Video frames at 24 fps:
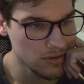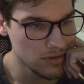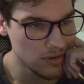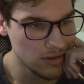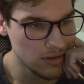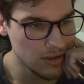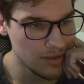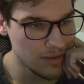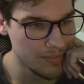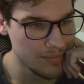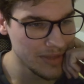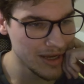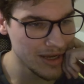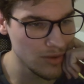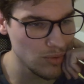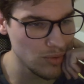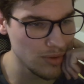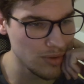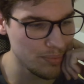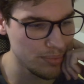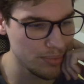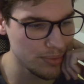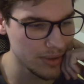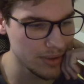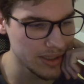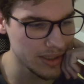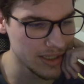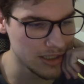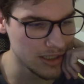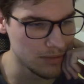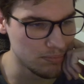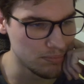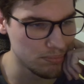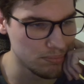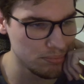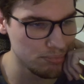I'm now up
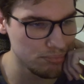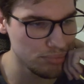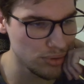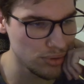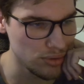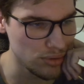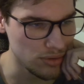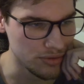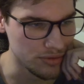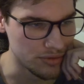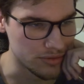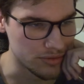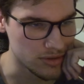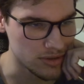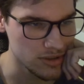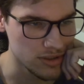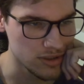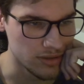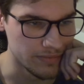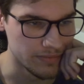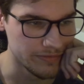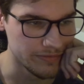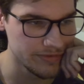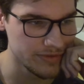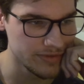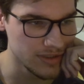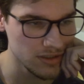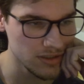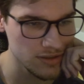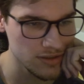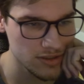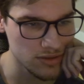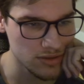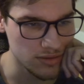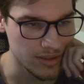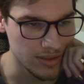a pawn or something,
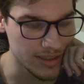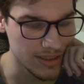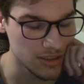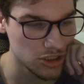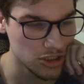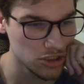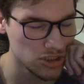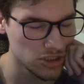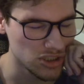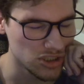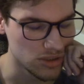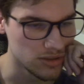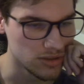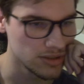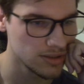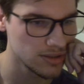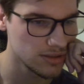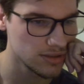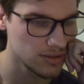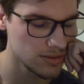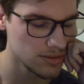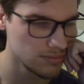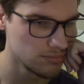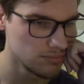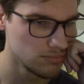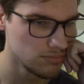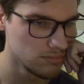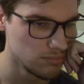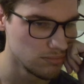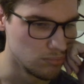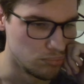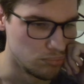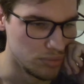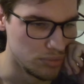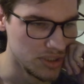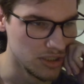so let's just
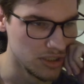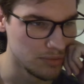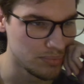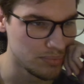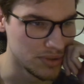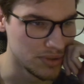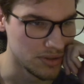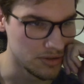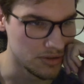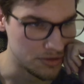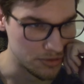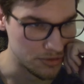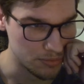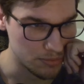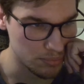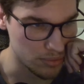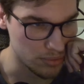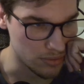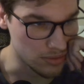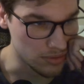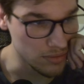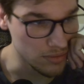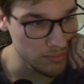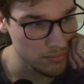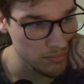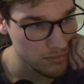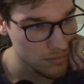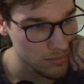be up another pawn.